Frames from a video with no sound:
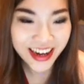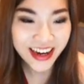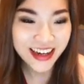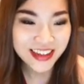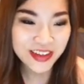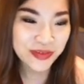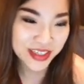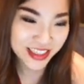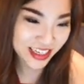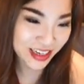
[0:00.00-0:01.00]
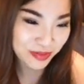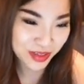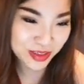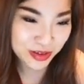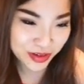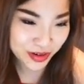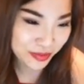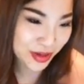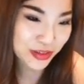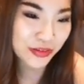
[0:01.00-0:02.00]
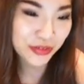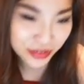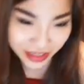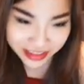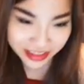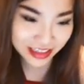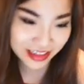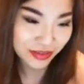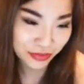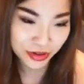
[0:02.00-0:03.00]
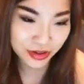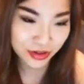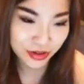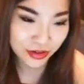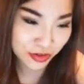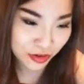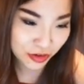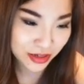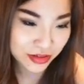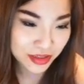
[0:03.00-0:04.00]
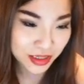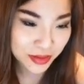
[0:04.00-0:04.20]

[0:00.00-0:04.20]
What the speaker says: So basically it makes you feel lazy and wanna go back to sleep.